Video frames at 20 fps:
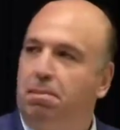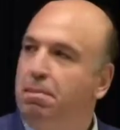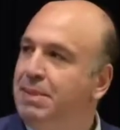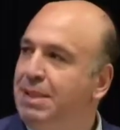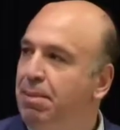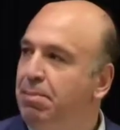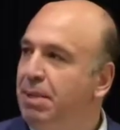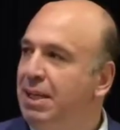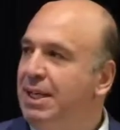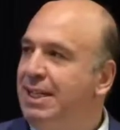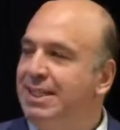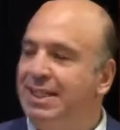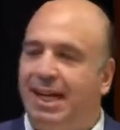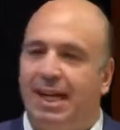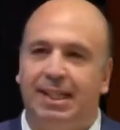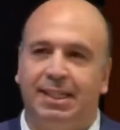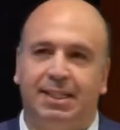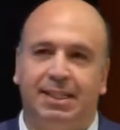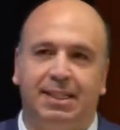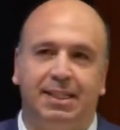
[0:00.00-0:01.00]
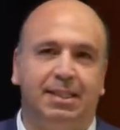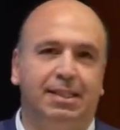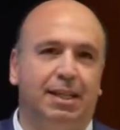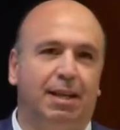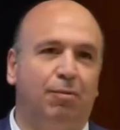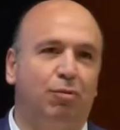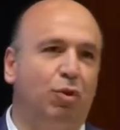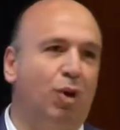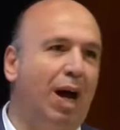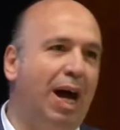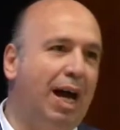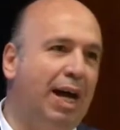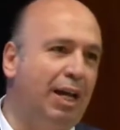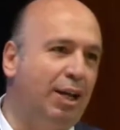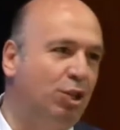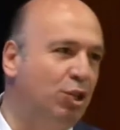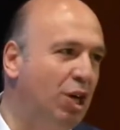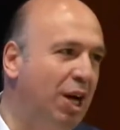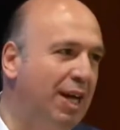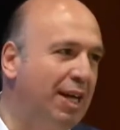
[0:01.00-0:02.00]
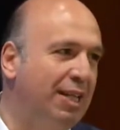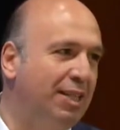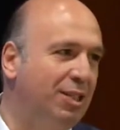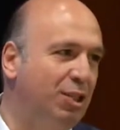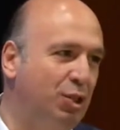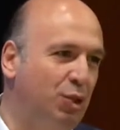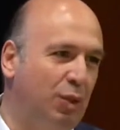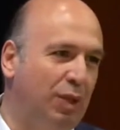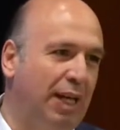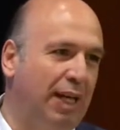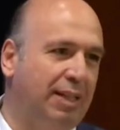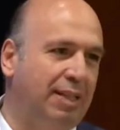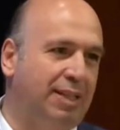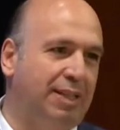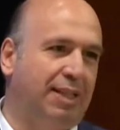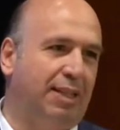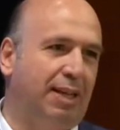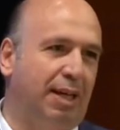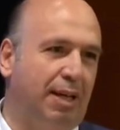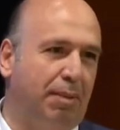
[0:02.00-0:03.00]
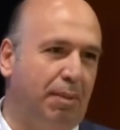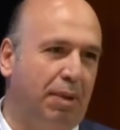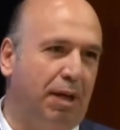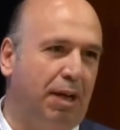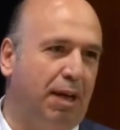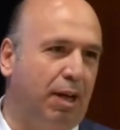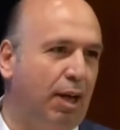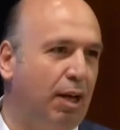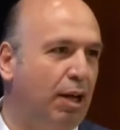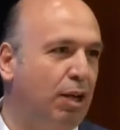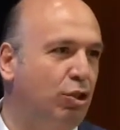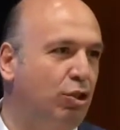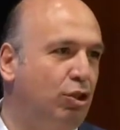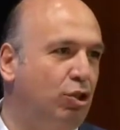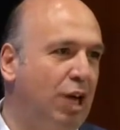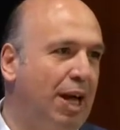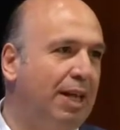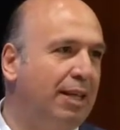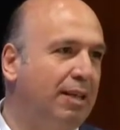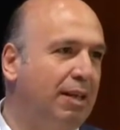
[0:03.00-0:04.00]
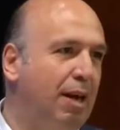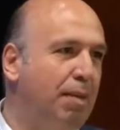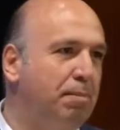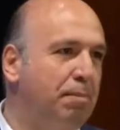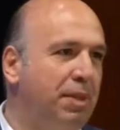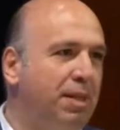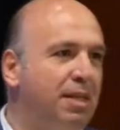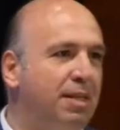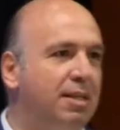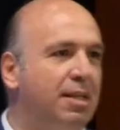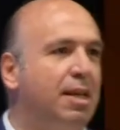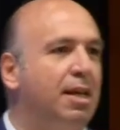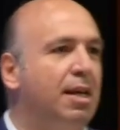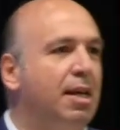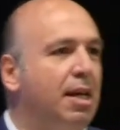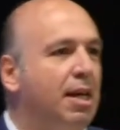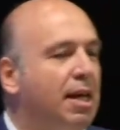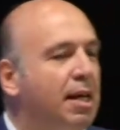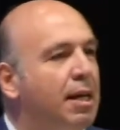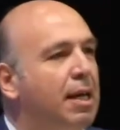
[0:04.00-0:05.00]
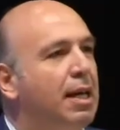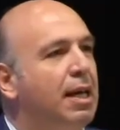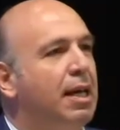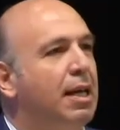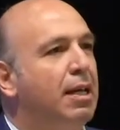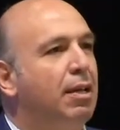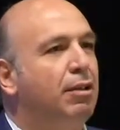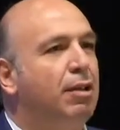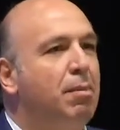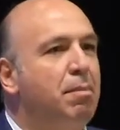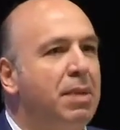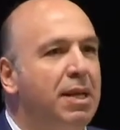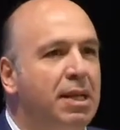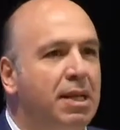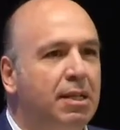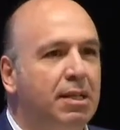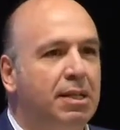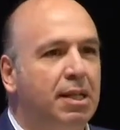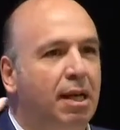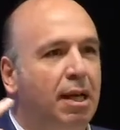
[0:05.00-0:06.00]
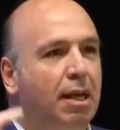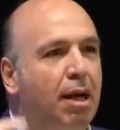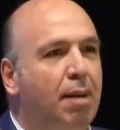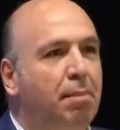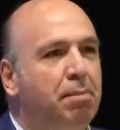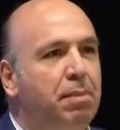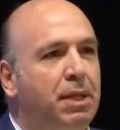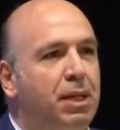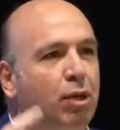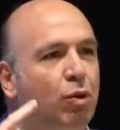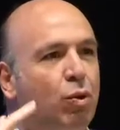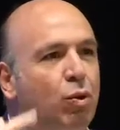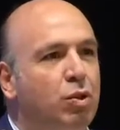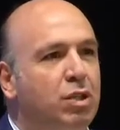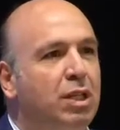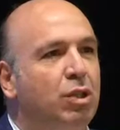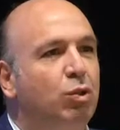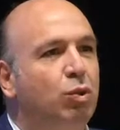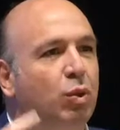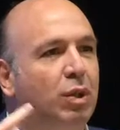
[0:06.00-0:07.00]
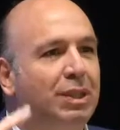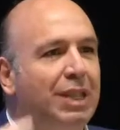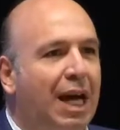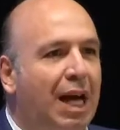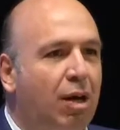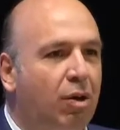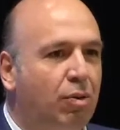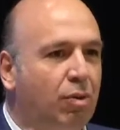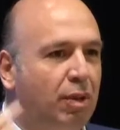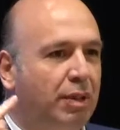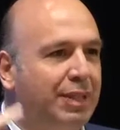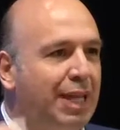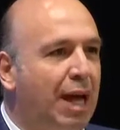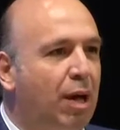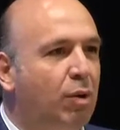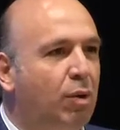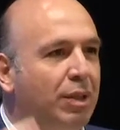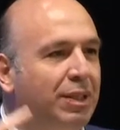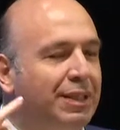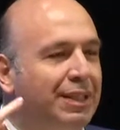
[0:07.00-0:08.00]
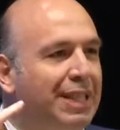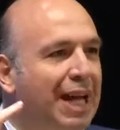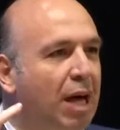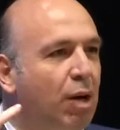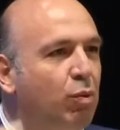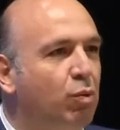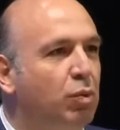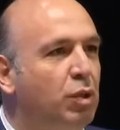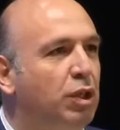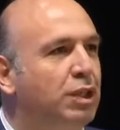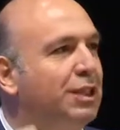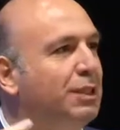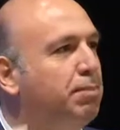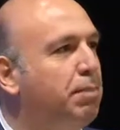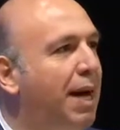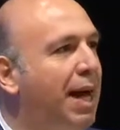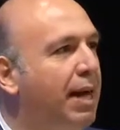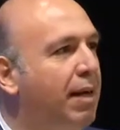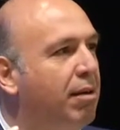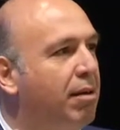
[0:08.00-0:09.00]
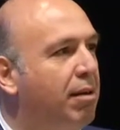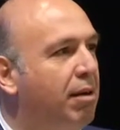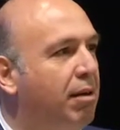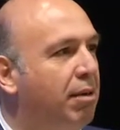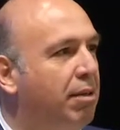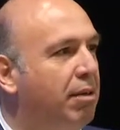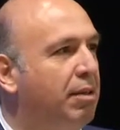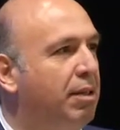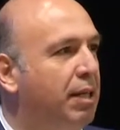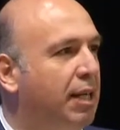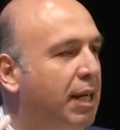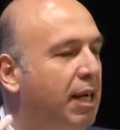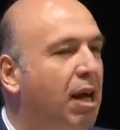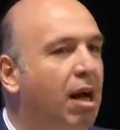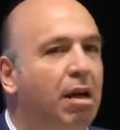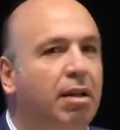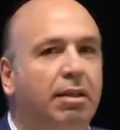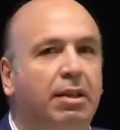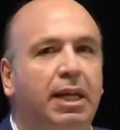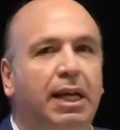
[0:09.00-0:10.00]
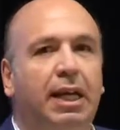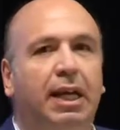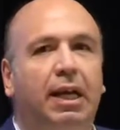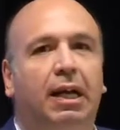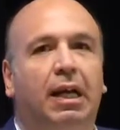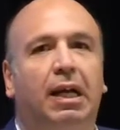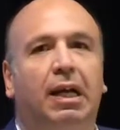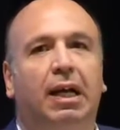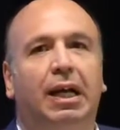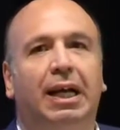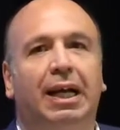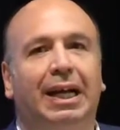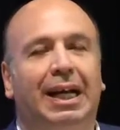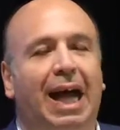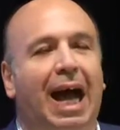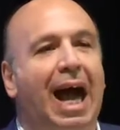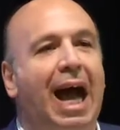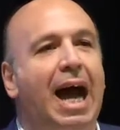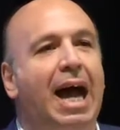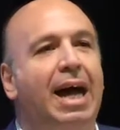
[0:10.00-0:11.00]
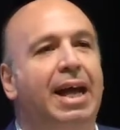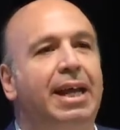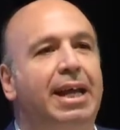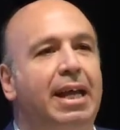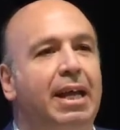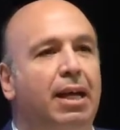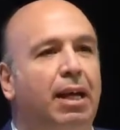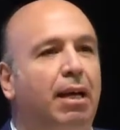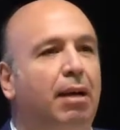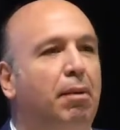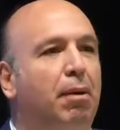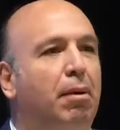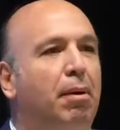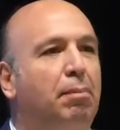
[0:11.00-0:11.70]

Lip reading: somebody said, if you hire giants, you get giant companies. The minute a company goes into a downward spiral regarding hiring